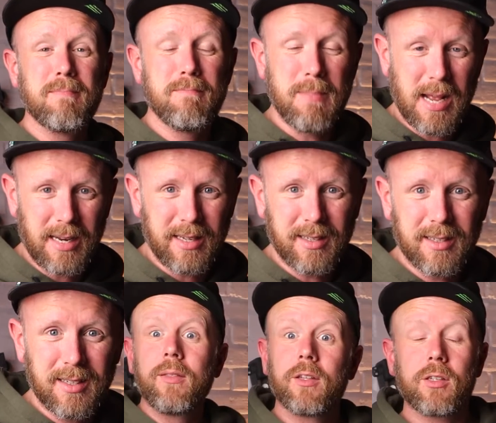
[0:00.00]
million.
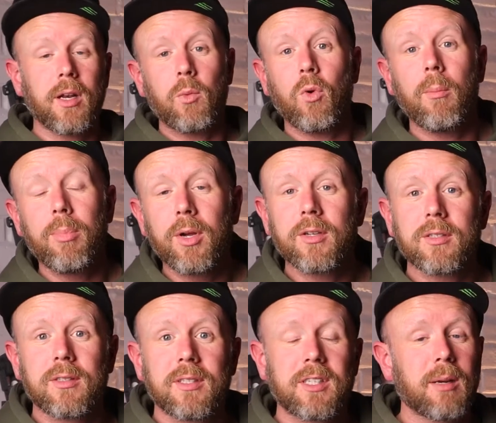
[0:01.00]
There's only one
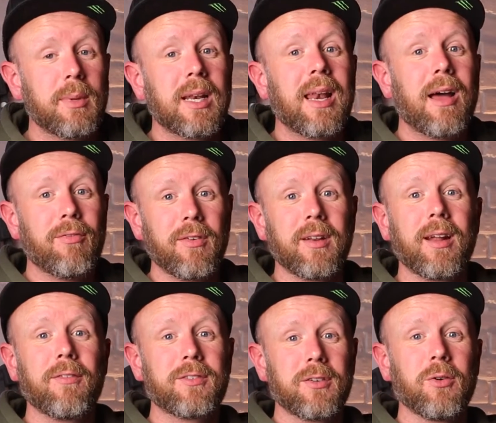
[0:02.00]
person that's going to be laughing
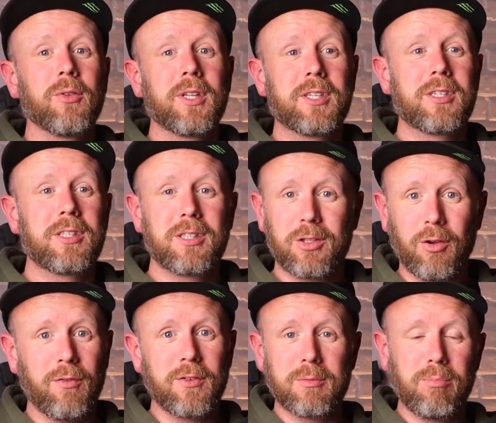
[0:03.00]
after all this
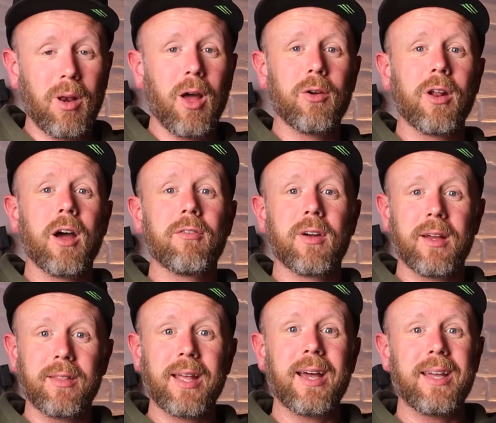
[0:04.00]
stuff is blown over,
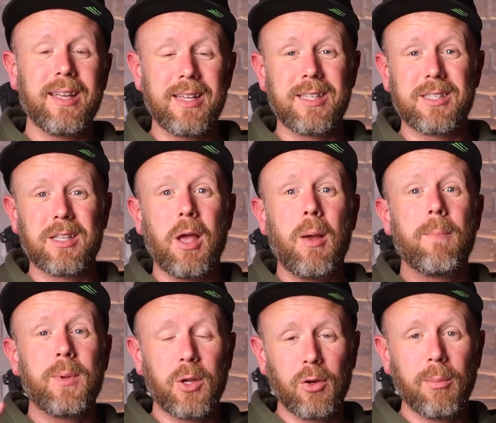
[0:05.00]
and that is
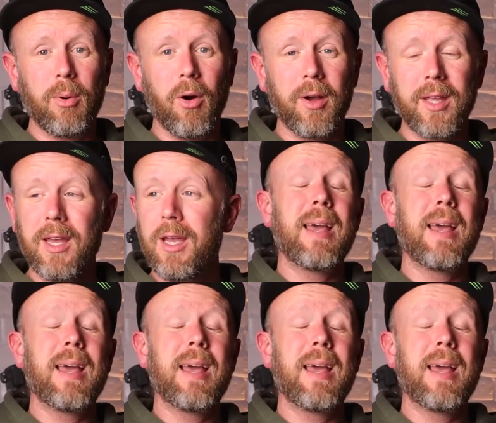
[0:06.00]
PewDiePie.